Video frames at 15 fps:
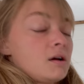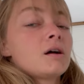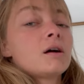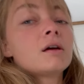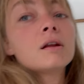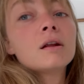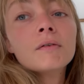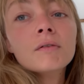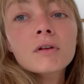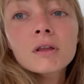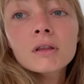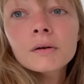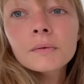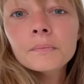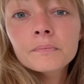I didn't have any
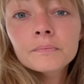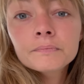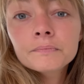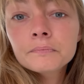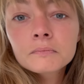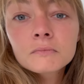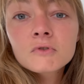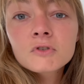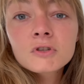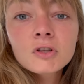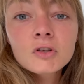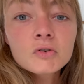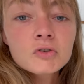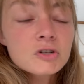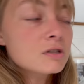other
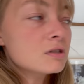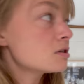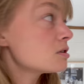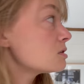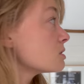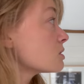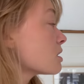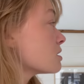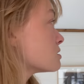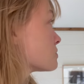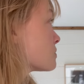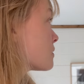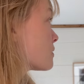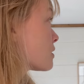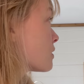solutions, so that's
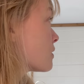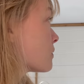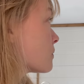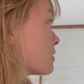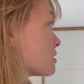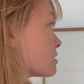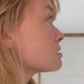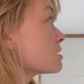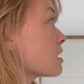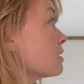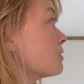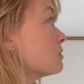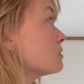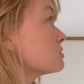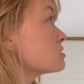what we're going with. I
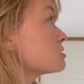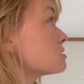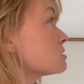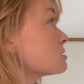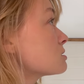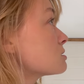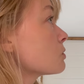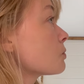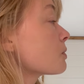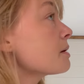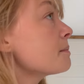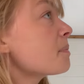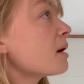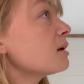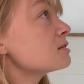will just
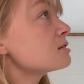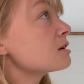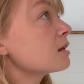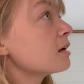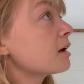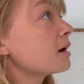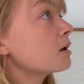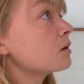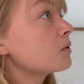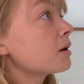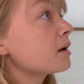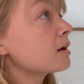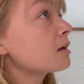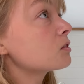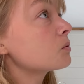repaint it again when
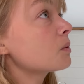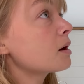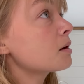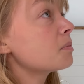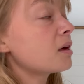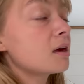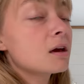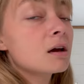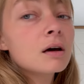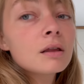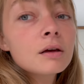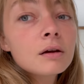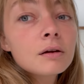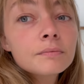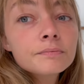I get the right paint
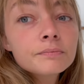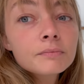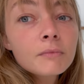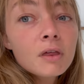color, I